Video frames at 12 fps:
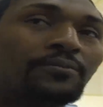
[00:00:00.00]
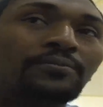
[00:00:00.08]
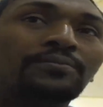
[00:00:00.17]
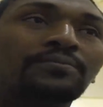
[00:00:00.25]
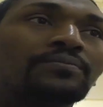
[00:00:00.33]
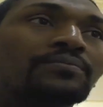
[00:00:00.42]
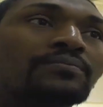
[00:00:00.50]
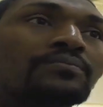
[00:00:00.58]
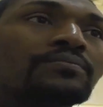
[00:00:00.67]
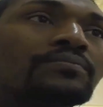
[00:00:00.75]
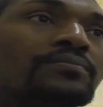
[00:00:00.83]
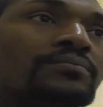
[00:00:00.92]
Are you worried that
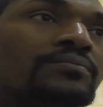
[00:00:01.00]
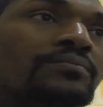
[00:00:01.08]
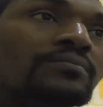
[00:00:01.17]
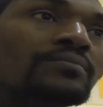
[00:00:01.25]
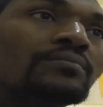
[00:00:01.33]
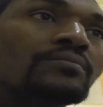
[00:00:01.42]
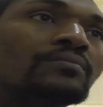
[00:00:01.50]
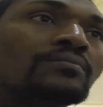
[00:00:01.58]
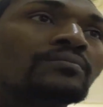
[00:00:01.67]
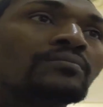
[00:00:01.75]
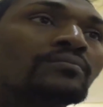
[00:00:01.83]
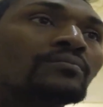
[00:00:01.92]
Andrew might get
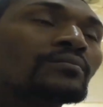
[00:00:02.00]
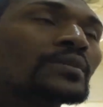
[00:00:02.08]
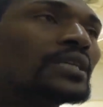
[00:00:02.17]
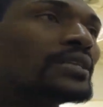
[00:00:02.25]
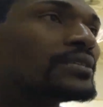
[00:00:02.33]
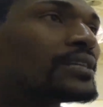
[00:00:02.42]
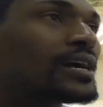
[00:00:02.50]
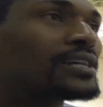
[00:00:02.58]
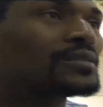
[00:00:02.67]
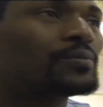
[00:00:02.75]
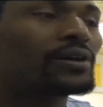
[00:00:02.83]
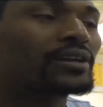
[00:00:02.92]
suspended? Nah,
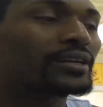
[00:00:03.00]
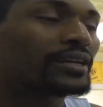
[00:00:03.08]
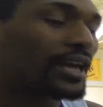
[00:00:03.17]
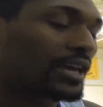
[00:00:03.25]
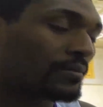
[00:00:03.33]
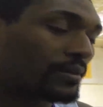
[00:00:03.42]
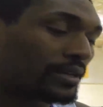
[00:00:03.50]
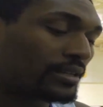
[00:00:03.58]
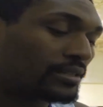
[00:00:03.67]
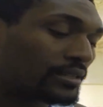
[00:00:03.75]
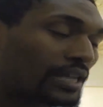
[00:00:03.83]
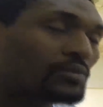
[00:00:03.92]
it's a part of the game,
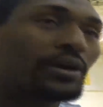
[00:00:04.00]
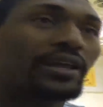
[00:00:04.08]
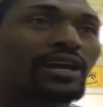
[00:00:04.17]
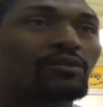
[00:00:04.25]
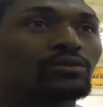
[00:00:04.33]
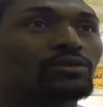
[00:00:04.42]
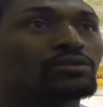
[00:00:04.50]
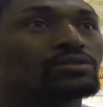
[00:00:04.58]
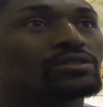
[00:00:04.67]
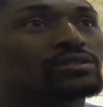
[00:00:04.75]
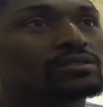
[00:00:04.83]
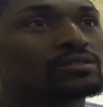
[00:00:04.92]
man. That's why they got
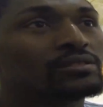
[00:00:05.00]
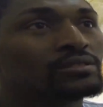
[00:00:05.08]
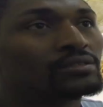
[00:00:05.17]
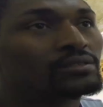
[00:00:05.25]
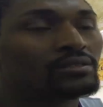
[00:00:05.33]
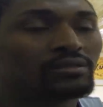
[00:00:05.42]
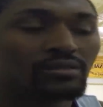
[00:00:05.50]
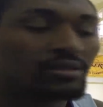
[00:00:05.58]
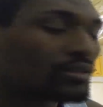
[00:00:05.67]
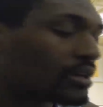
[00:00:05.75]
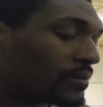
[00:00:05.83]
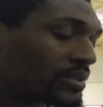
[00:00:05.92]
rules.
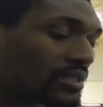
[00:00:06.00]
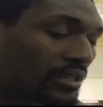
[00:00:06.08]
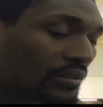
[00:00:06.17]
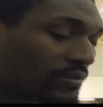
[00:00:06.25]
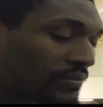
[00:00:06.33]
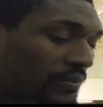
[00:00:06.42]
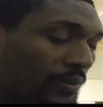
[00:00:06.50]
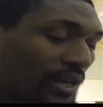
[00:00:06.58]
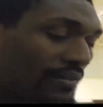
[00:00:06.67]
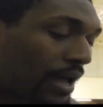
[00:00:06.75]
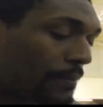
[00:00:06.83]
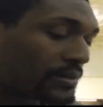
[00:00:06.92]
You know what I mean? If,
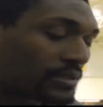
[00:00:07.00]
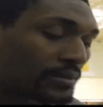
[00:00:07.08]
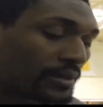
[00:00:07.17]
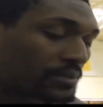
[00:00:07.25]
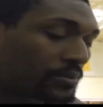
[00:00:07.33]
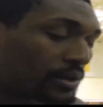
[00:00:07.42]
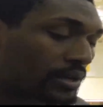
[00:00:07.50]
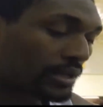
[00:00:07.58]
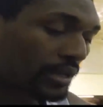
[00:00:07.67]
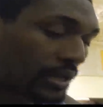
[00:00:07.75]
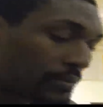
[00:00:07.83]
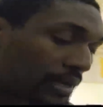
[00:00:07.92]
whatever happens, man, it's part of
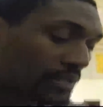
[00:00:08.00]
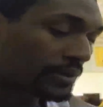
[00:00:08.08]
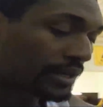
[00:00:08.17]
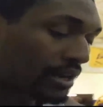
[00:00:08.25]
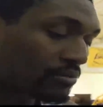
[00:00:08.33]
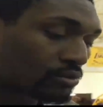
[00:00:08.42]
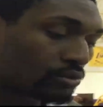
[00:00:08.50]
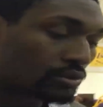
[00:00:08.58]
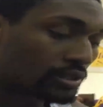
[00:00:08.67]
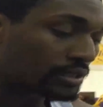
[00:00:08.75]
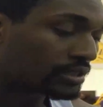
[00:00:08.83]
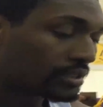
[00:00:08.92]
the game. Man. That's why they got
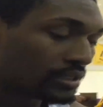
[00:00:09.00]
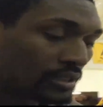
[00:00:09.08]
rules, and